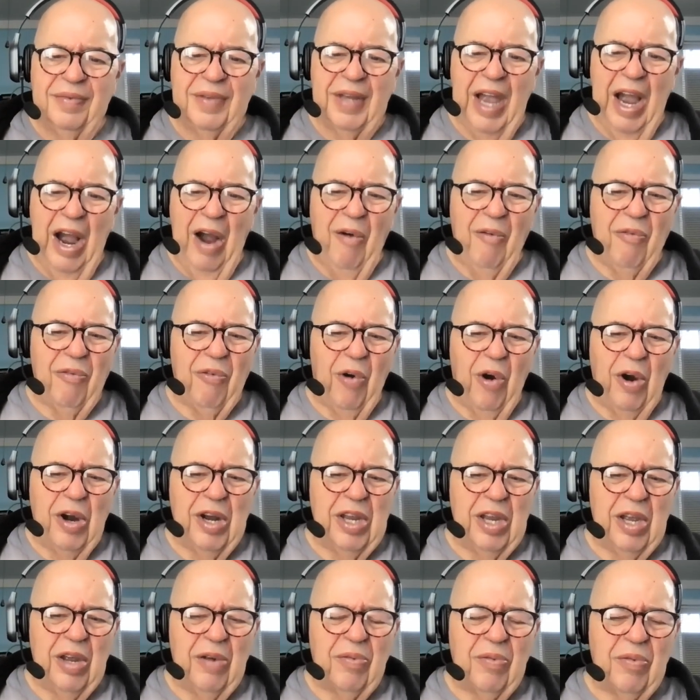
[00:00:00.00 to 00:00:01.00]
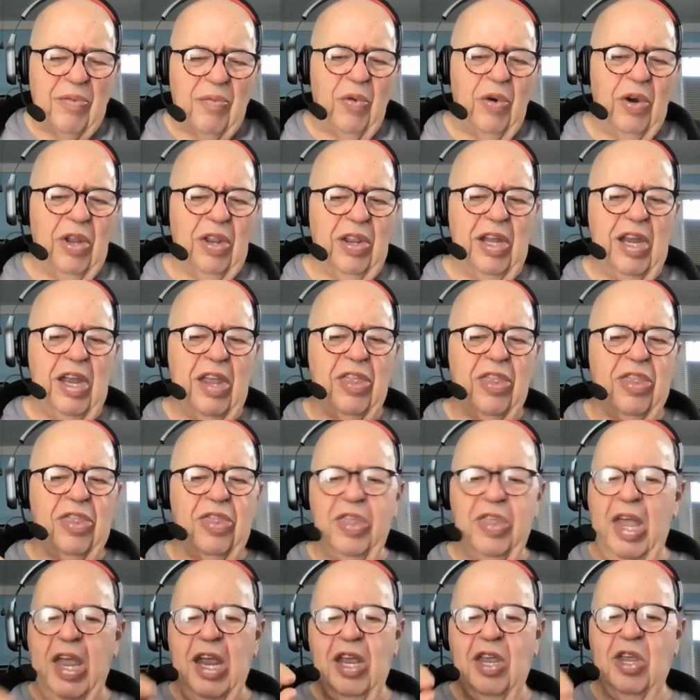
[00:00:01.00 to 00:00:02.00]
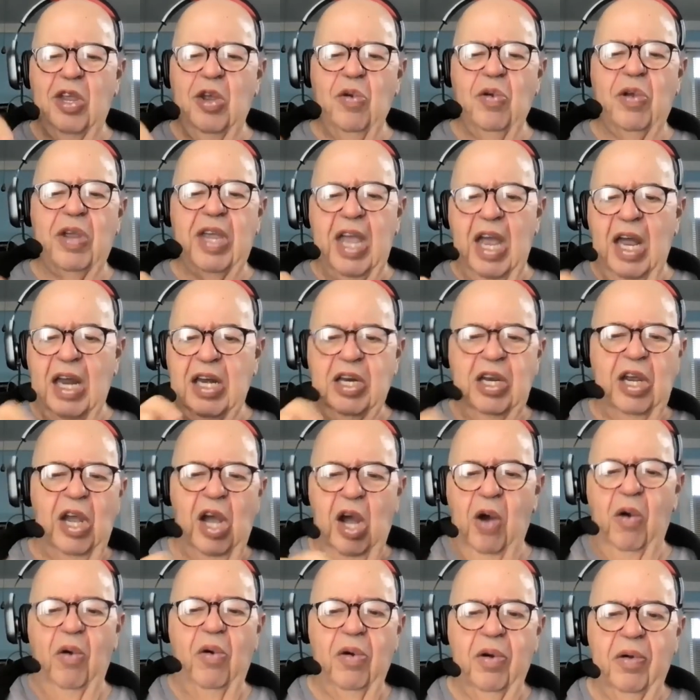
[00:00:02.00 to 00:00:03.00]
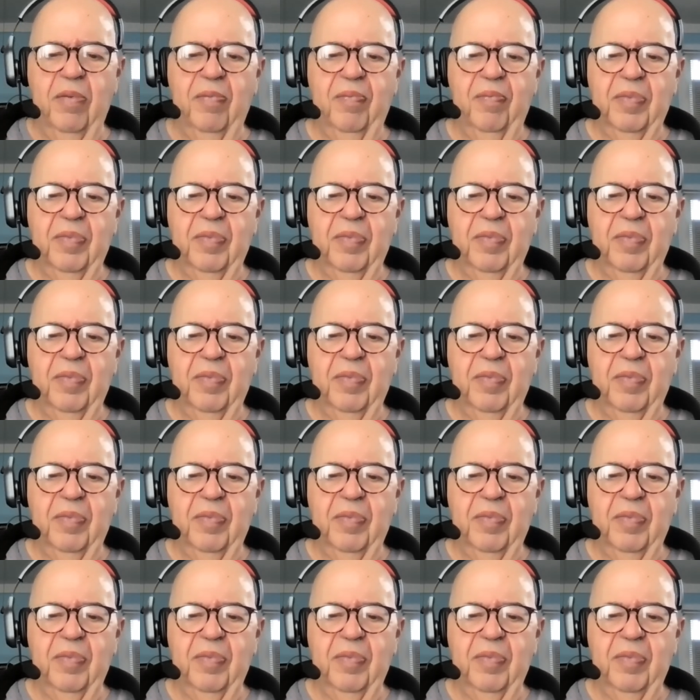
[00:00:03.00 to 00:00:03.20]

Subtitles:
How far do you really think you can go?